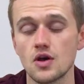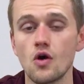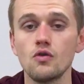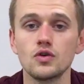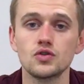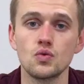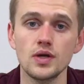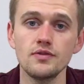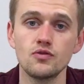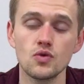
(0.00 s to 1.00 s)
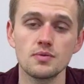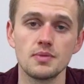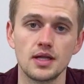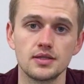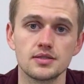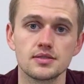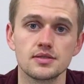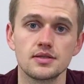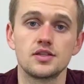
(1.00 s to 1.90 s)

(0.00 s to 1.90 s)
over 24 months